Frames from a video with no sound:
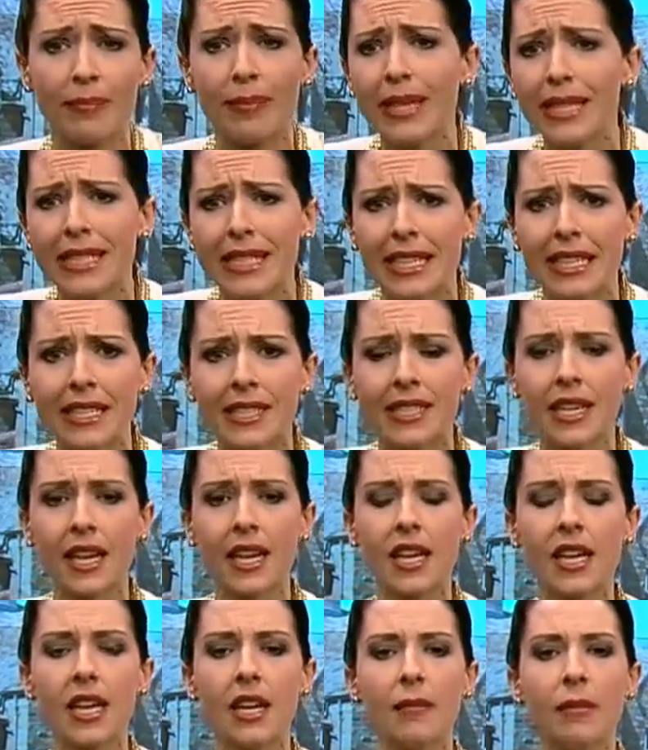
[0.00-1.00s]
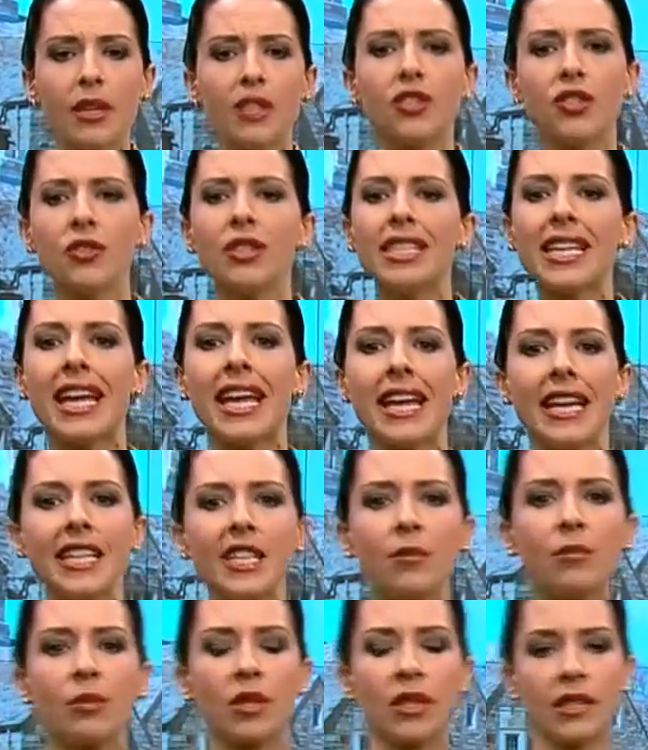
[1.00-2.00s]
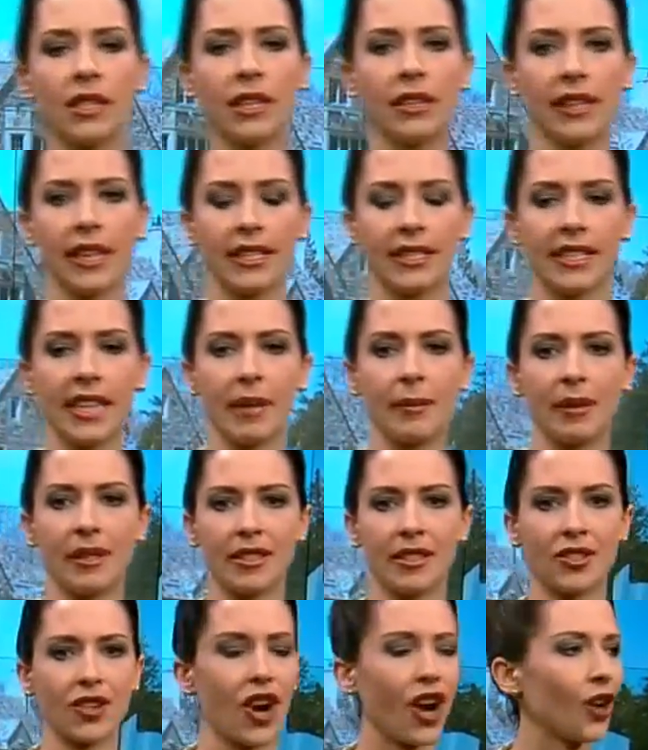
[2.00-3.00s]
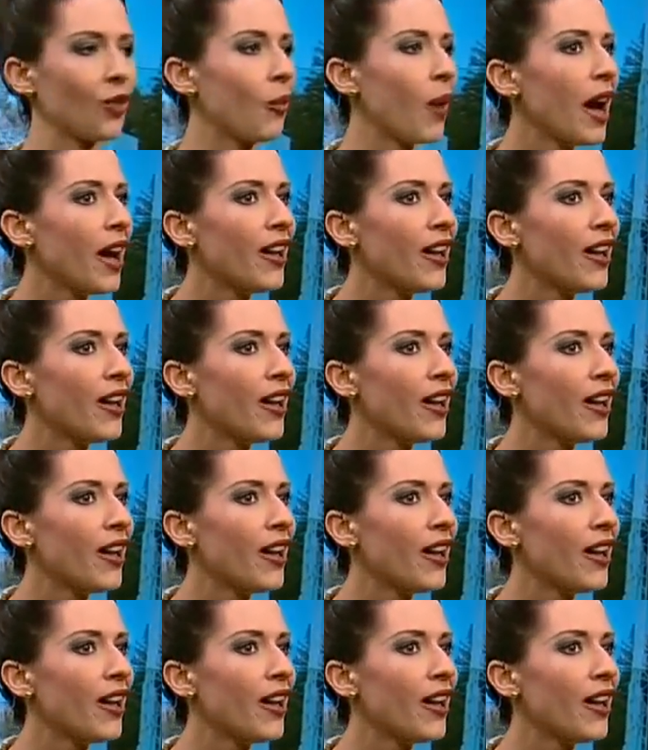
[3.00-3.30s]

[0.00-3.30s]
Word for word: business, but as soon as his pristine landscape gets scarred,